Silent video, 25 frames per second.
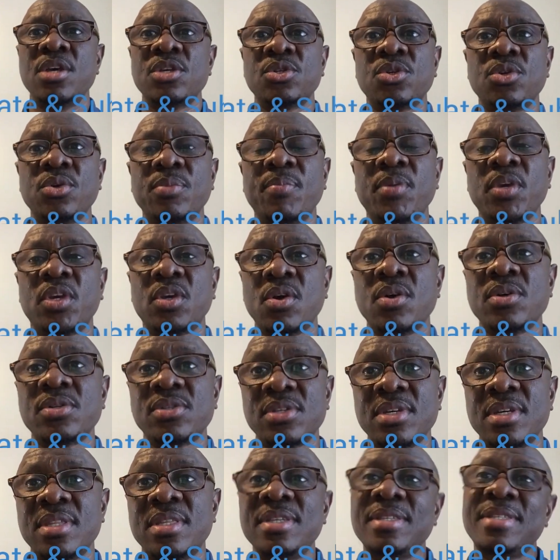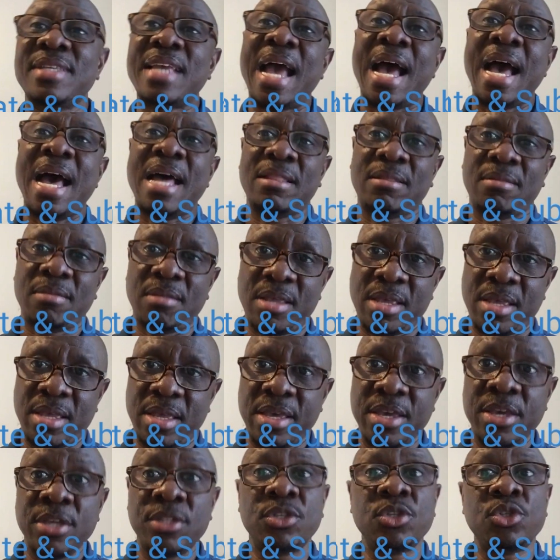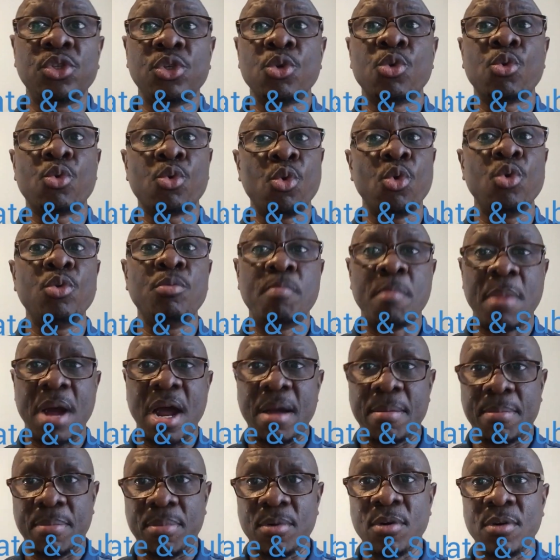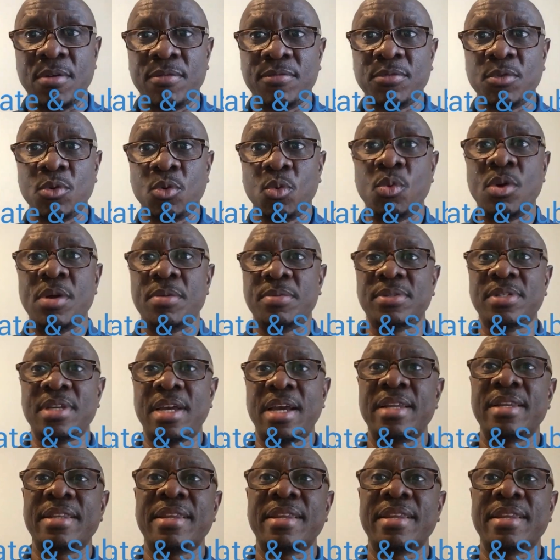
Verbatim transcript: So because it is the outlay, it is the roadmap of your website,